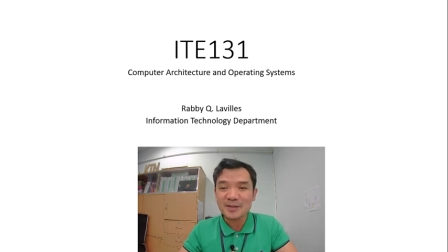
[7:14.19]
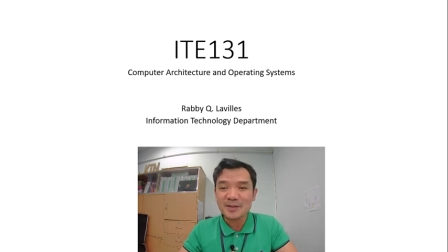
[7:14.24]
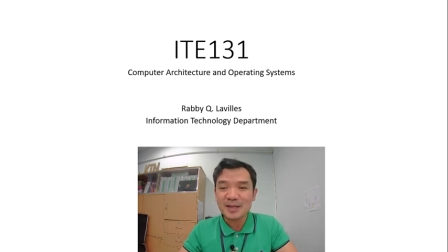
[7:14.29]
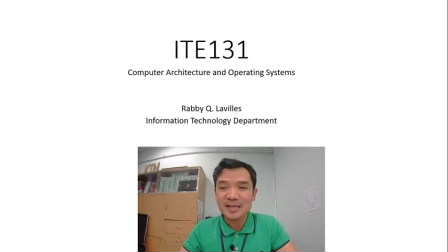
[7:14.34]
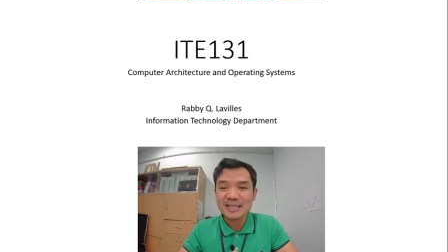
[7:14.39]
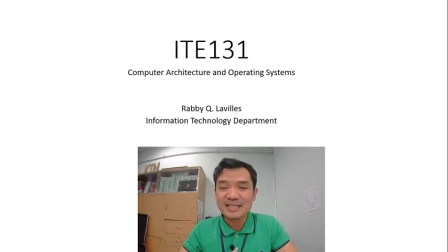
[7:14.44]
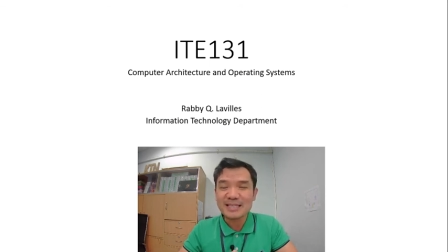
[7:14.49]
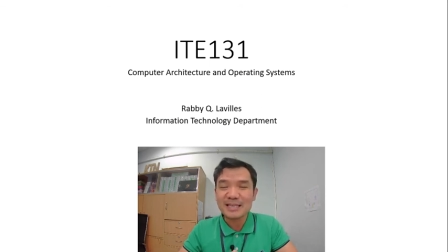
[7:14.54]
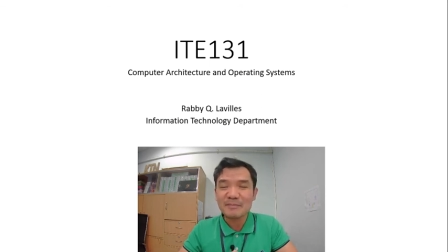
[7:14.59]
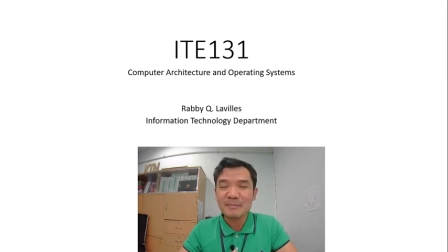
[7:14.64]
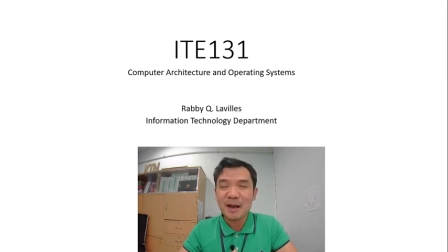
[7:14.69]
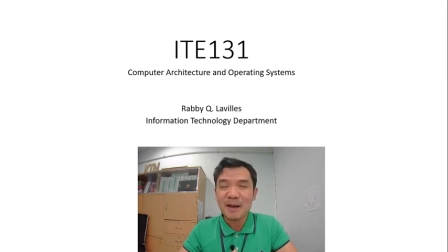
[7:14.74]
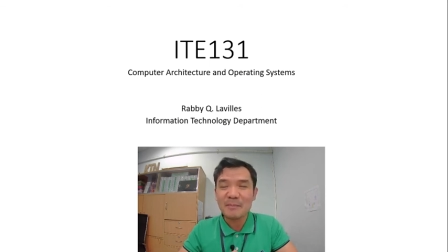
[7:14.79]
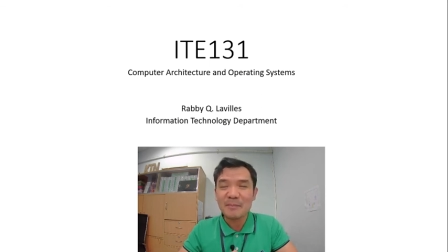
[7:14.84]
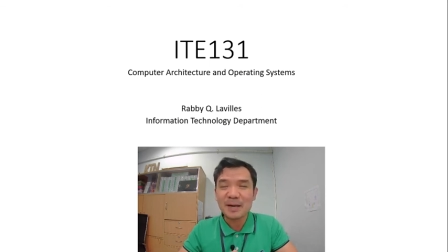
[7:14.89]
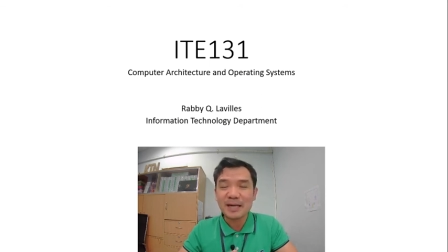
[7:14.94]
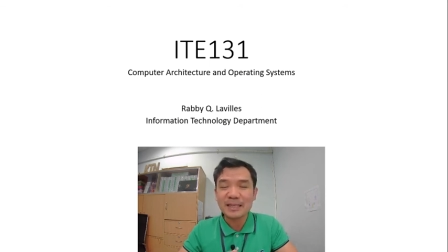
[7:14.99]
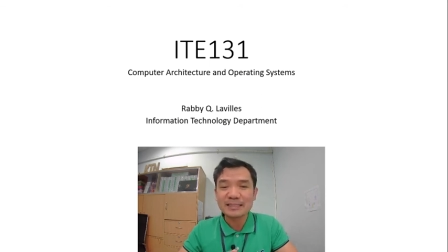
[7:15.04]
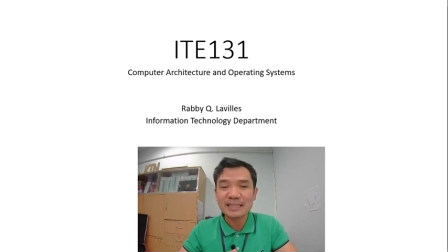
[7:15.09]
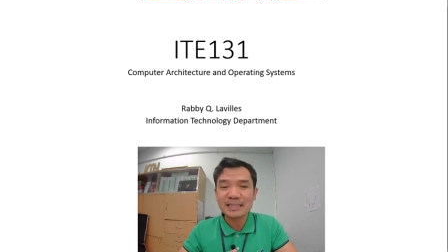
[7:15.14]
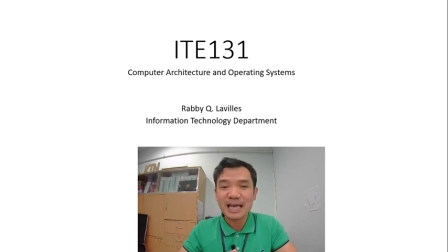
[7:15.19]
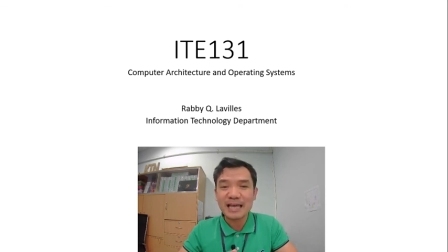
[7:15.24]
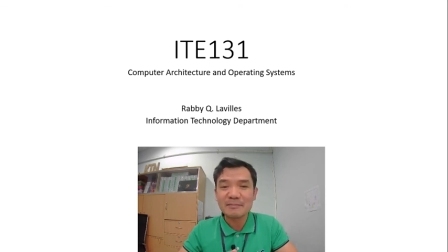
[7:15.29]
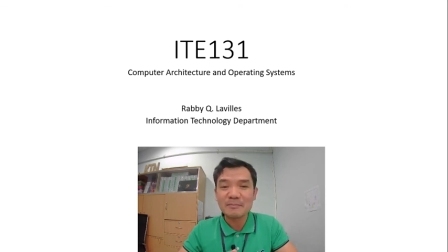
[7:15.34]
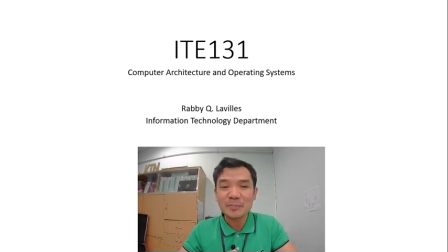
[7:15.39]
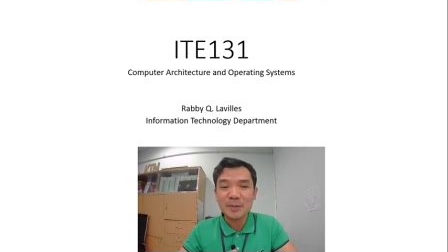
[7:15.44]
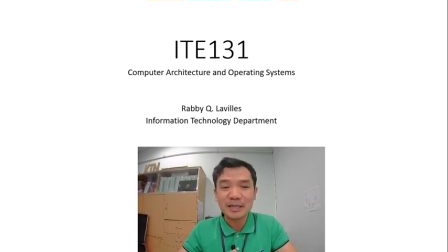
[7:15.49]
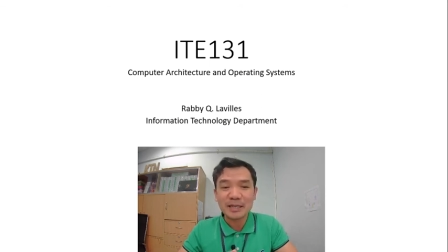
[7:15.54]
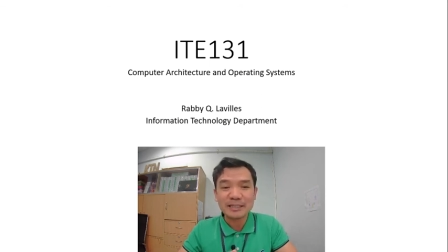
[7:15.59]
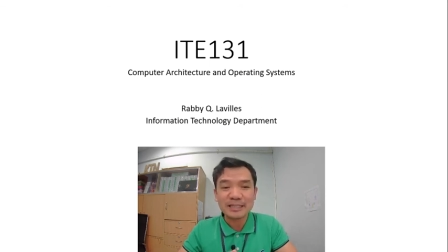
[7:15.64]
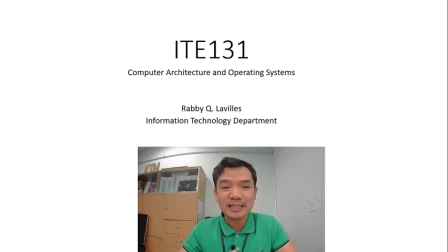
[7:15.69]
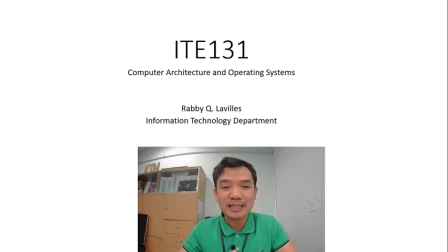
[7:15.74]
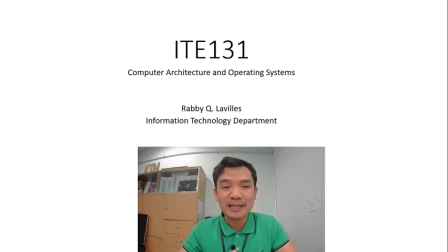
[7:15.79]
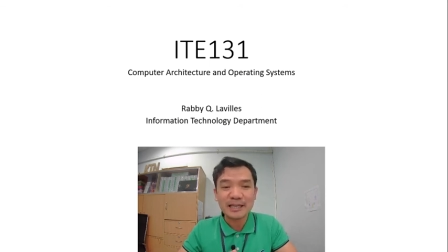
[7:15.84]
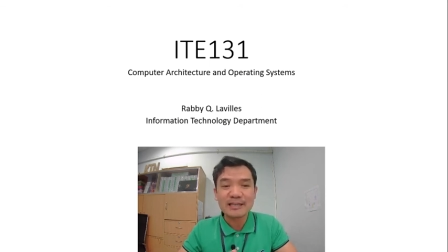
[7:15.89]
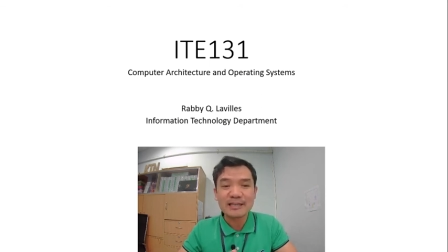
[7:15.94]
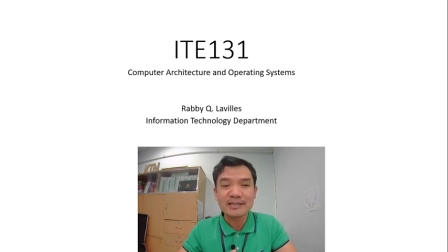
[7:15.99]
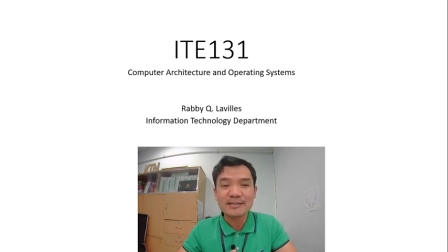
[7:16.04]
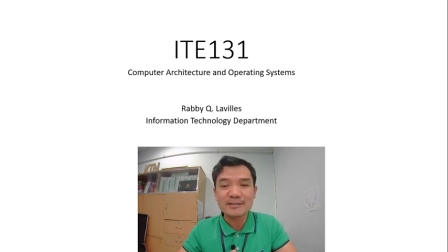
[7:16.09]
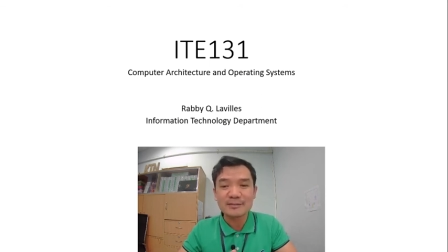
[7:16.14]
although it's
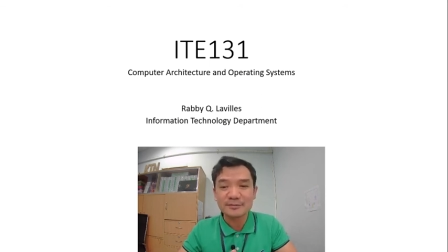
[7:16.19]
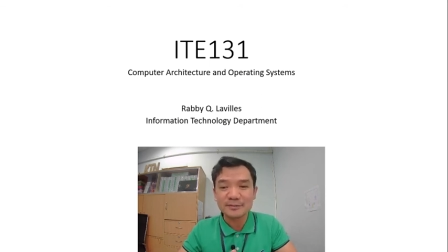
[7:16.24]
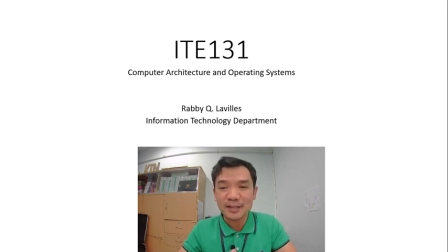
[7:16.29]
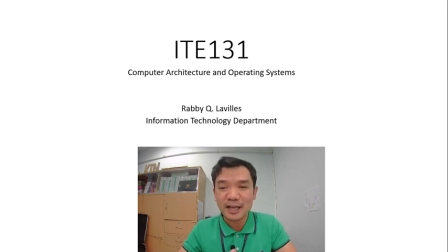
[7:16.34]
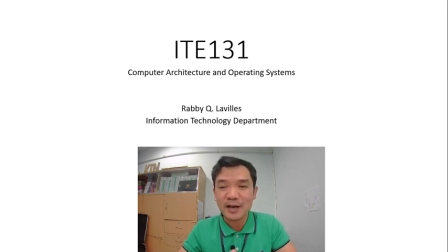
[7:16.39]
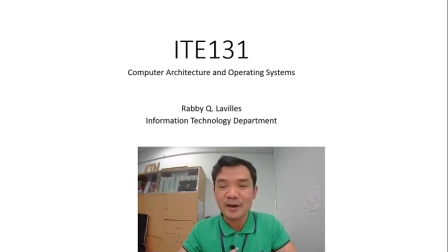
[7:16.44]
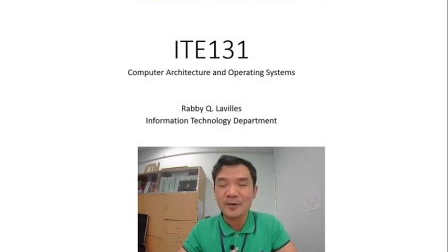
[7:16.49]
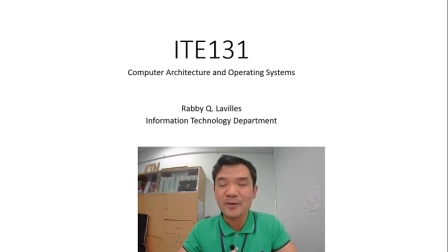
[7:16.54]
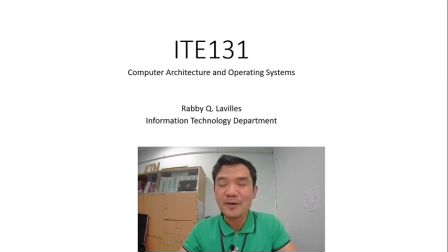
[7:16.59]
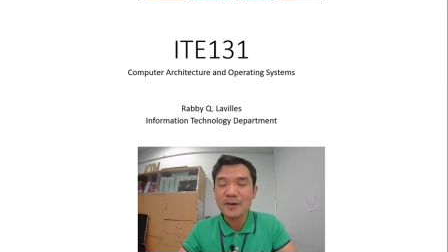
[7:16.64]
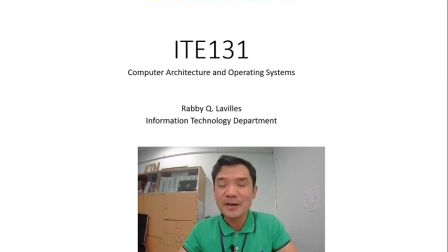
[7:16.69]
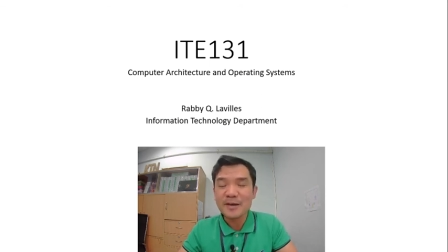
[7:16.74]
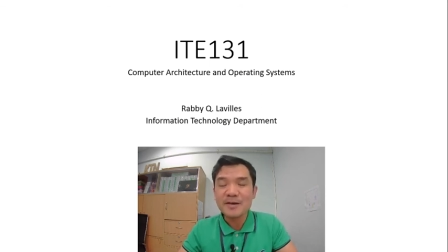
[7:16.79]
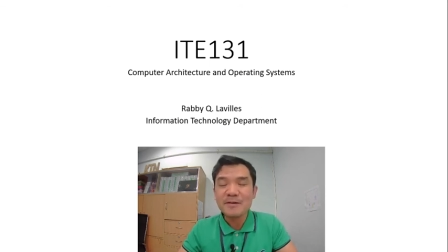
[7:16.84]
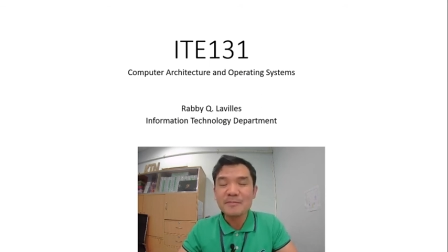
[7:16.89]
unpractical as of now.